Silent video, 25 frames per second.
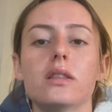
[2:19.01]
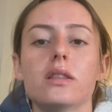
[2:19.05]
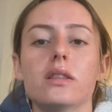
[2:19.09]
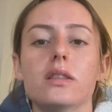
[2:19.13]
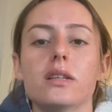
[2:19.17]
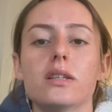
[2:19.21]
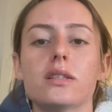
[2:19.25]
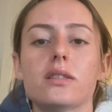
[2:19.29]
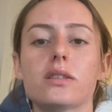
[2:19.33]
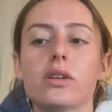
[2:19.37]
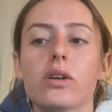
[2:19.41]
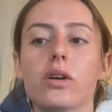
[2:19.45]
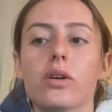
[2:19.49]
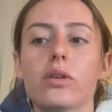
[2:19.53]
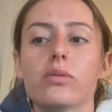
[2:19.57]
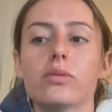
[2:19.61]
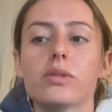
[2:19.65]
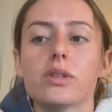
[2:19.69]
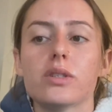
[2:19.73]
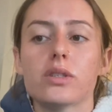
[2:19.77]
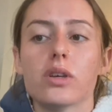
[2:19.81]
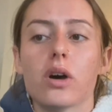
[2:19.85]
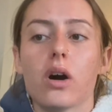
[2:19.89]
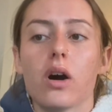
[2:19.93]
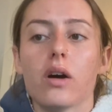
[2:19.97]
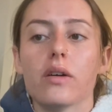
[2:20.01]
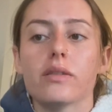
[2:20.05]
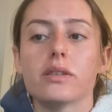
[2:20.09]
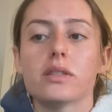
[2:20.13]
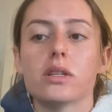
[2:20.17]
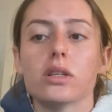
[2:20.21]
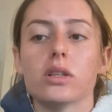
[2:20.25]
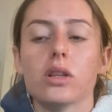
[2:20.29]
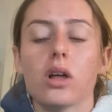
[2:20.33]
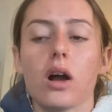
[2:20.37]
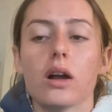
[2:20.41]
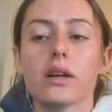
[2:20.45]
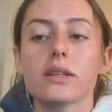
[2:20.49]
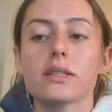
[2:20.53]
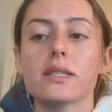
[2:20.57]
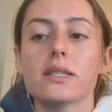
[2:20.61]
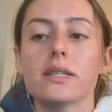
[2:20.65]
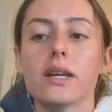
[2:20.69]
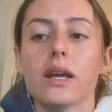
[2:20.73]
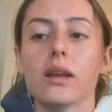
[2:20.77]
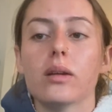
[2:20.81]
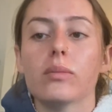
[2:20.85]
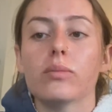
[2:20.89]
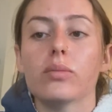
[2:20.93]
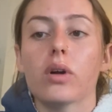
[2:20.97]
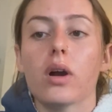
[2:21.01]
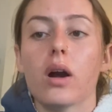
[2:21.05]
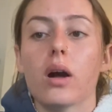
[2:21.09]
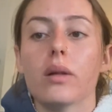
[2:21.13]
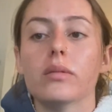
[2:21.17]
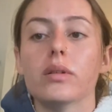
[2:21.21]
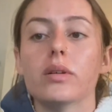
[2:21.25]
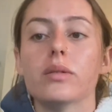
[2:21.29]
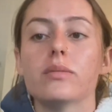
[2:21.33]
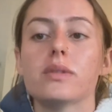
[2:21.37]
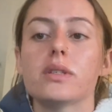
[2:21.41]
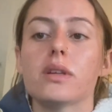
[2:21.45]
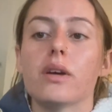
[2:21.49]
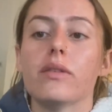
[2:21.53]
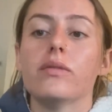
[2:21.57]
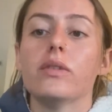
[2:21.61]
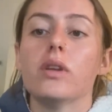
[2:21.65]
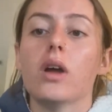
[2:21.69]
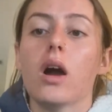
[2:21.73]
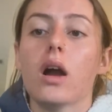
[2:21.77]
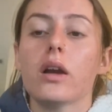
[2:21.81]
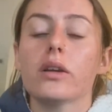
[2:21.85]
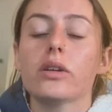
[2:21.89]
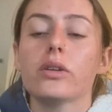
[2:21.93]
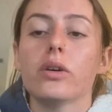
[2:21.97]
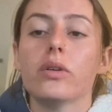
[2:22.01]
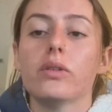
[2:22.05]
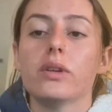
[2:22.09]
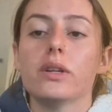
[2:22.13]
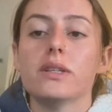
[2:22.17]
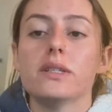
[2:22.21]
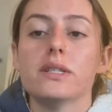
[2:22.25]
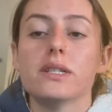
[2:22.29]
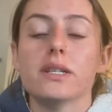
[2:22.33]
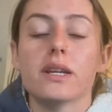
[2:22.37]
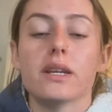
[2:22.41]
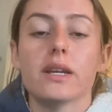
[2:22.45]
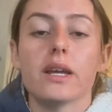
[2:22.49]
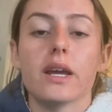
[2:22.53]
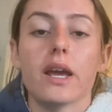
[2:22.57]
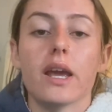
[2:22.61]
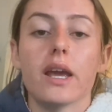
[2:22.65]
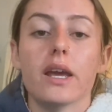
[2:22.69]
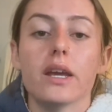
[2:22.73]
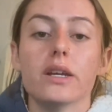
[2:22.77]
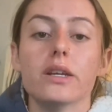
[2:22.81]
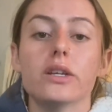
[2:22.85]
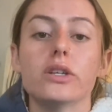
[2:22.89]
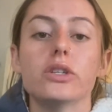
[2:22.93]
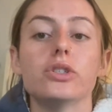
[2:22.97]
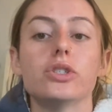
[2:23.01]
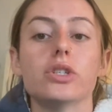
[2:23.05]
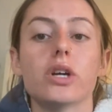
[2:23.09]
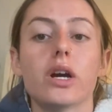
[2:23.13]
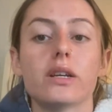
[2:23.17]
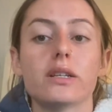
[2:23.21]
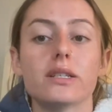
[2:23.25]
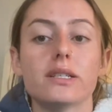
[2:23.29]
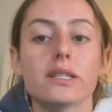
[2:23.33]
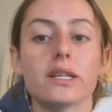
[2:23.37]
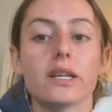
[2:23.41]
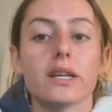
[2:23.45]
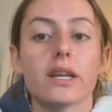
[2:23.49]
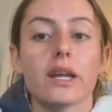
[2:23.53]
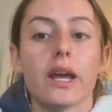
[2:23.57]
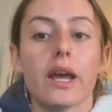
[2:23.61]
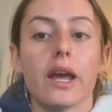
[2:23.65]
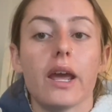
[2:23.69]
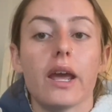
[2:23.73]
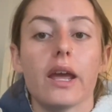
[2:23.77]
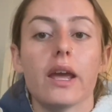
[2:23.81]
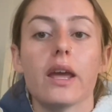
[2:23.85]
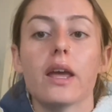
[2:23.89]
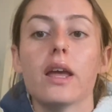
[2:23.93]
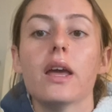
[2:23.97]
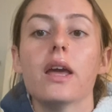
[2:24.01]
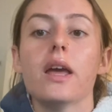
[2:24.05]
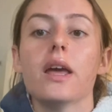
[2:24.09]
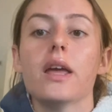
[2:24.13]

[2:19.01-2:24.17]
This code resolves the long-standing problems of non-coding DNA, junk DNA,